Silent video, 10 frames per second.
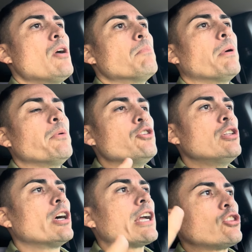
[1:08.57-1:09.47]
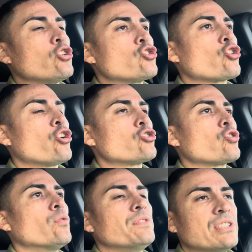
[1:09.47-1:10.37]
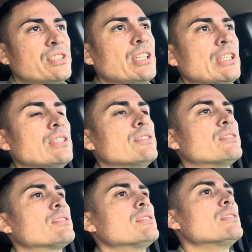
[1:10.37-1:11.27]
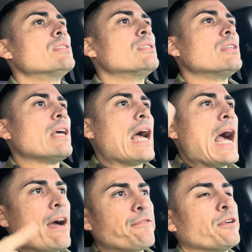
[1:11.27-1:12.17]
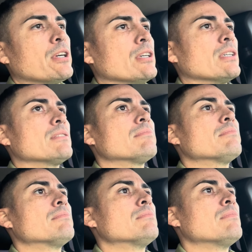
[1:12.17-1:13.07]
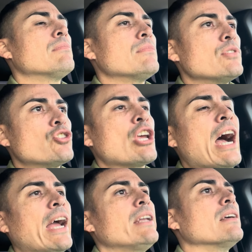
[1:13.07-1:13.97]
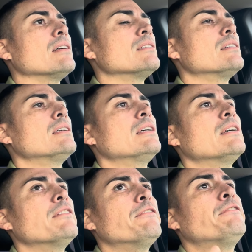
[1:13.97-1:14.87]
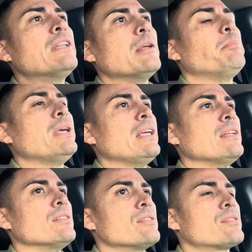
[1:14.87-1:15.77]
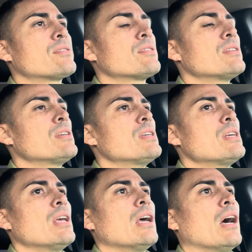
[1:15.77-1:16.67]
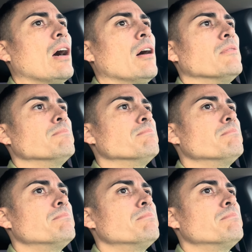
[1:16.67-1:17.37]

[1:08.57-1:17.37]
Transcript: But when you look at the church overseas, Africa, China, Philippines, um,